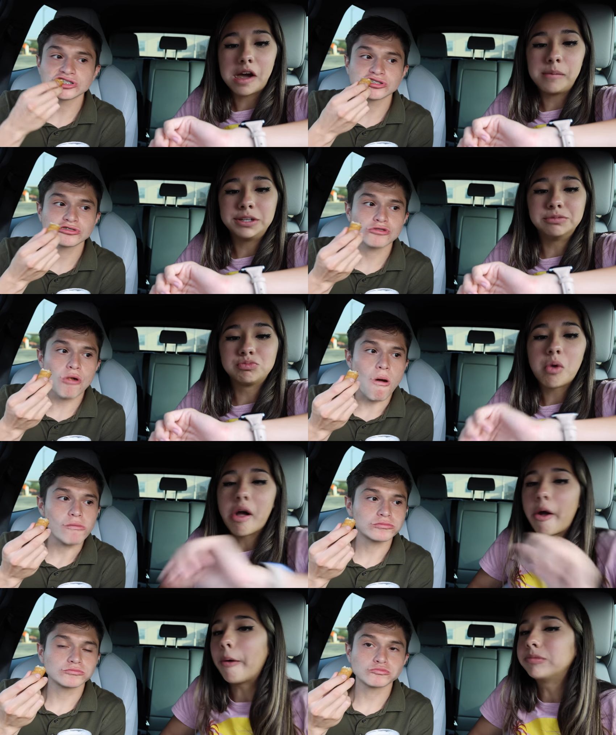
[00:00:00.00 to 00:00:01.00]
Speaker 1: I mean,
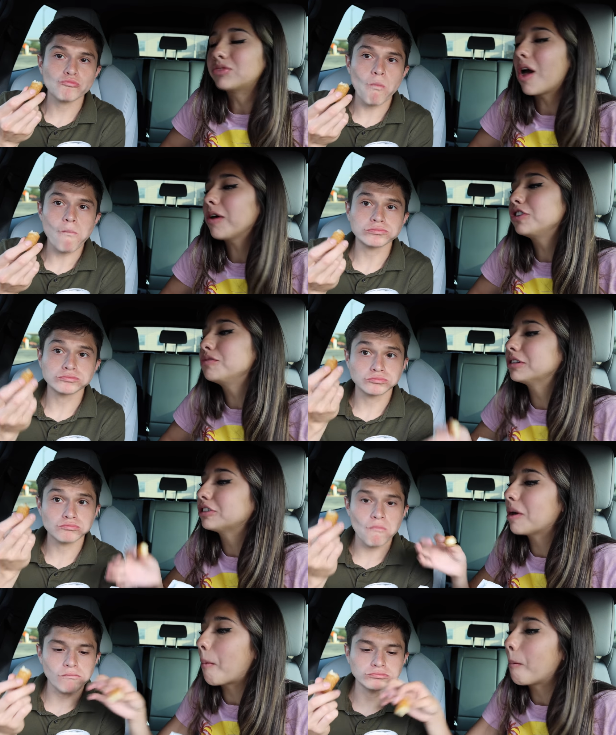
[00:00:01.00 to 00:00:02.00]
how could you mess
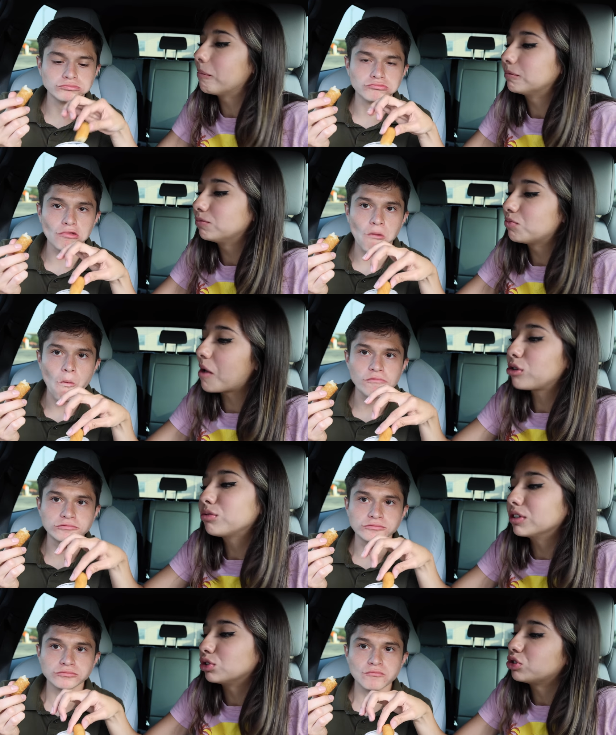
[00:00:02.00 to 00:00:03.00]
up
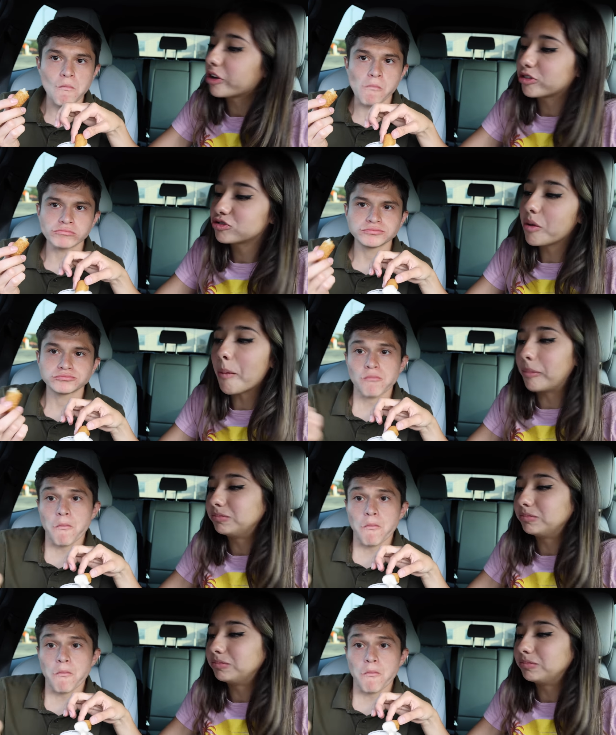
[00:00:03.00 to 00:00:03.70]
mozzarella sticks? Come on.